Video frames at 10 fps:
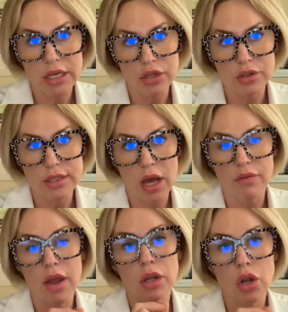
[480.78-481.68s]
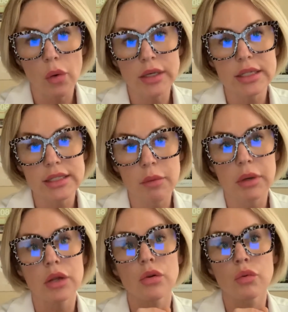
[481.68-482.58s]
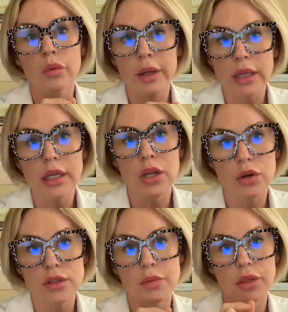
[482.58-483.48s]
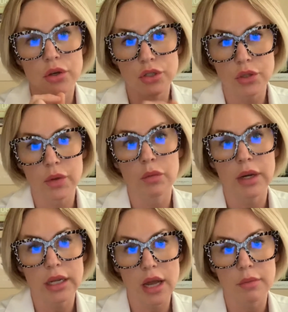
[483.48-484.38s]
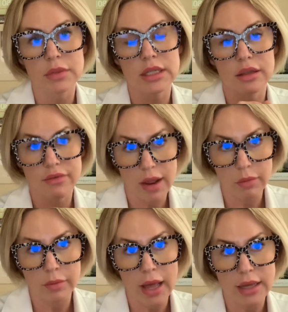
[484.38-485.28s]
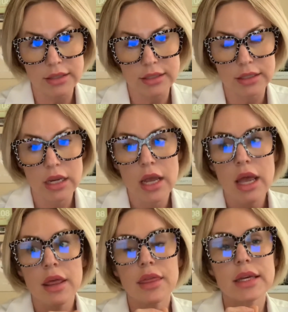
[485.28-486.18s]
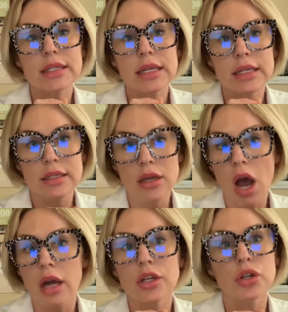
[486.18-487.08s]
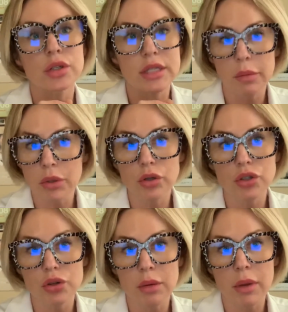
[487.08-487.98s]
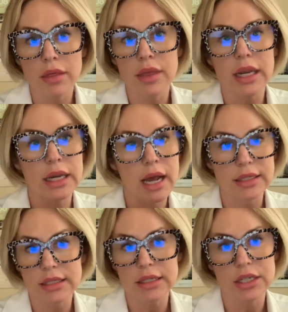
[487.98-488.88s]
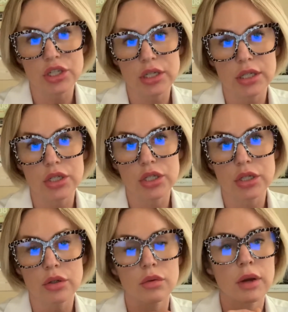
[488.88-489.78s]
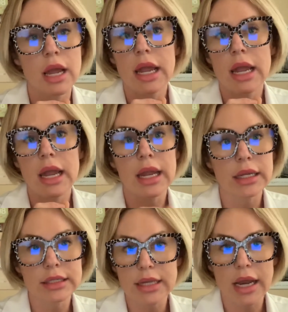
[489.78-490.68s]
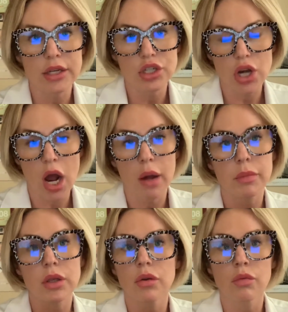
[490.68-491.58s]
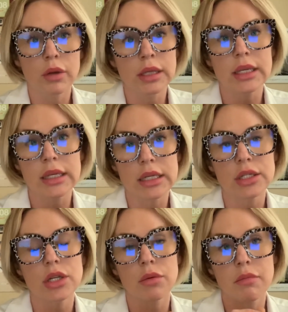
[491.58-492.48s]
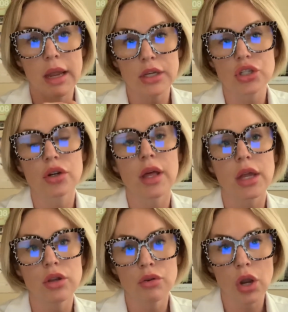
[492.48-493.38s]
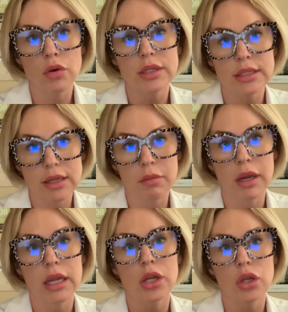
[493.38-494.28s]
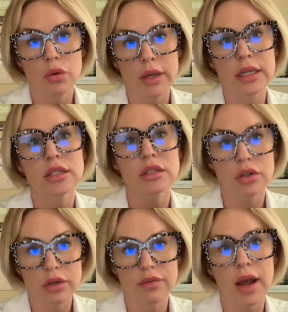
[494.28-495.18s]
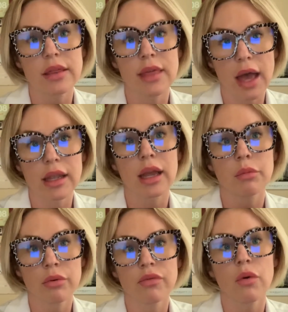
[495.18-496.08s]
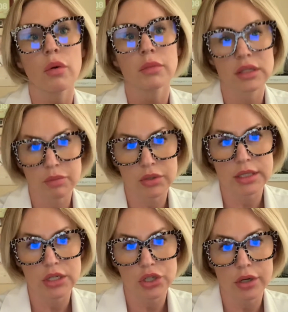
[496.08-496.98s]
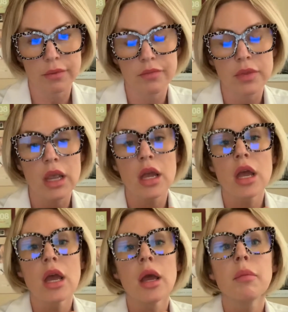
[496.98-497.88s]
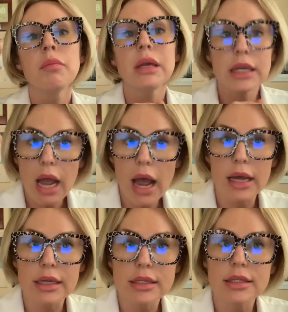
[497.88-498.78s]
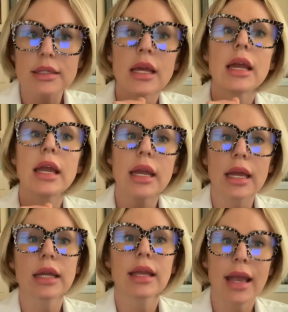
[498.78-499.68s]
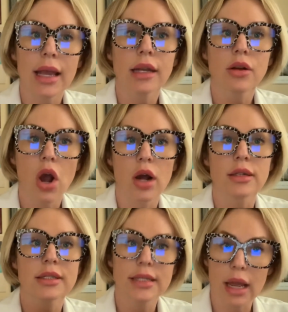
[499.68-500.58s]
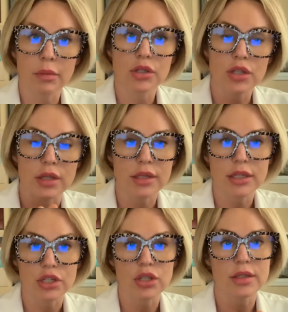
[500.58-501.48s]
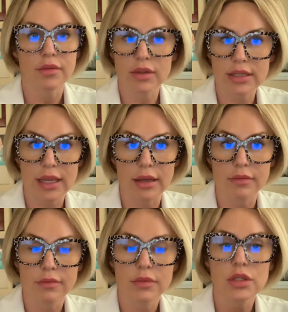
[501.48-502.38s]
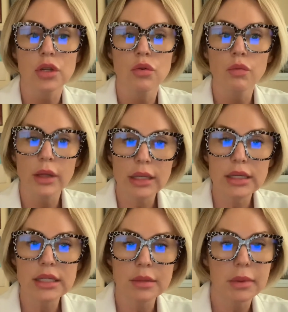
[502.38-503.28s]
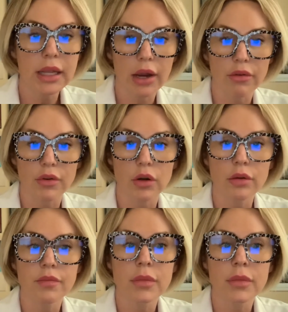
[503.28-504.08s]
yourself and going to somebody who really knows what they're doing when it comes to the fibroblast. This is not your typical treatment that an esthetician can do inside a shop. You really need to make sure that you go to somebody who is certified that can perform this procedure, because it can cause damage to the tissues of the skin. So you really need to be careful.